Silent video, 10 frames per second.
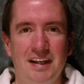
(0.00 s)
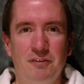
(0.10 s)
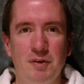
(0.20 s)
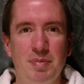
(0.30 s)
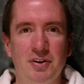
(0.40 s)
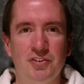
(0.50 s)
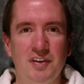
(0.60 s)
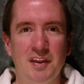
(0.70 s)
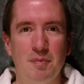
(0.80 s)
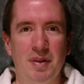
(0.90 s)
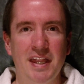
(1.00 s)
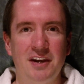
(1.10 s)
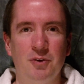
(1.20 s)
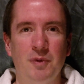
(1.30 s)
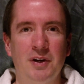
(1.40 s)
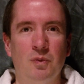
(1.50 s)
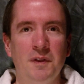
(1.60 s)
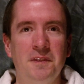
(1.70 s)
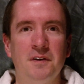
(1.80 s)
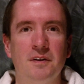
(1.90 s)
Every person on the planet, no matter
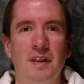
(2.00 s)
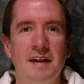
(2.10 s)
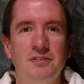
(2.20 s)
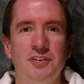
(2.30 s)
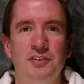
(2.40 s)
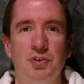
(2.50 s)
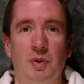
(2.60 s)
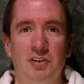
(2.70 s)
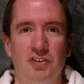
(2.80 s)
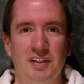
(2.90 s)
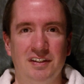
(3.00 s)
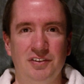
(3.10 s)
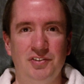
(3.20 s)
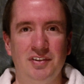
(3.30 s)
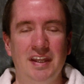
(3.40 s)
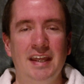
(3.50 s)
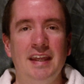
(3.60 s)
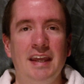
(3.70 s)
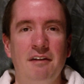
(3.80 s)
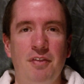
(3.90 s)
what their life situation is,
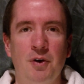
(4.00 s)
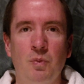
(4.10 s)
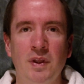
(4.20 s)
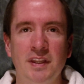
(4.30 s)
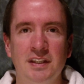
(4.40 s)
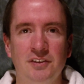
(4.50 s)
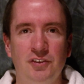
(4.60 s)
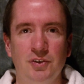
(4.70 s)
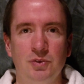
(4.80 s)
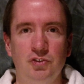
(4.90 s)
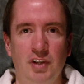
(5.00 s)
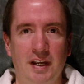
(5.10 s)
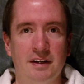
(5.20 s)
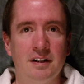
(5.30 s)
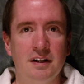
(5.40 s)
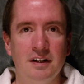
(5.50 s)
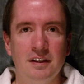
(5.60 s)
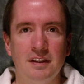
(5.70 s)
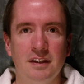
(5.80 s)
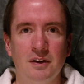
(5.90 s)
if they're willing to share
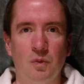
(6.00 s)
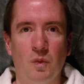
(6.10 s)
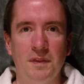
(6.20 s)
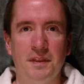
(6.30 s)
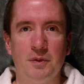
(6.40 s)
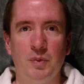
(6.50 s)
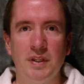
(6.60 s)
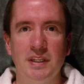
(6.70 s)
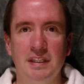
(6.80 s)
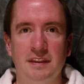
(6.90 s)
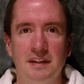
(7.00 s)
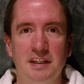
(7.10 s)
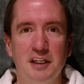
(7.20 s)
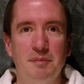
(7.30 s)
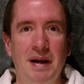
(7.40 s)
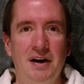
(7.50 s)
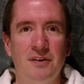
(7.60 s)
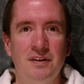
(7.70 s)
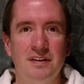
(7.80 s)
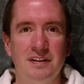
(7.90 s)
what they're really thinking
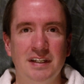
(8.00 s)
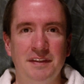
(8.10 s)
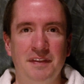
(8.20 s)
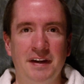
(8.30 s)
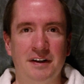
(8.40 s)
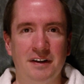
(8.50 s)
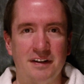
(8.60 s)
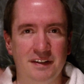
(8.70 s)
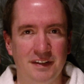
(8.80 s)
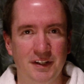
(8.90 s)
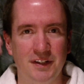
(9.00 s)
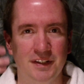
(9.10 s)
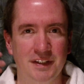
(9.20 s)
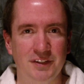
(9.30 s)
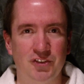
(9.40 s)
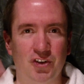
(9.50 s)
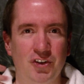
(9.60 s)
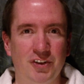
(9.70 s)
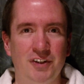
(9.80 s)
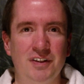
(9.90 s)
about in their little
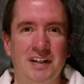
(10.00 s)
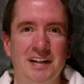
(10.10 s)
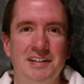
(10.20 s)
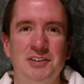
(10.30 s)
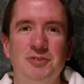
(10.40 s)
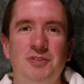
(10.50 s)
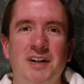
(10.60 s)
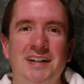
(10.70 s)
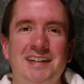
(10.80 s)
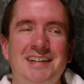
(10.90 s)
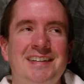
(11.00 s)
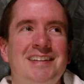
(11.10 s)
internal kind of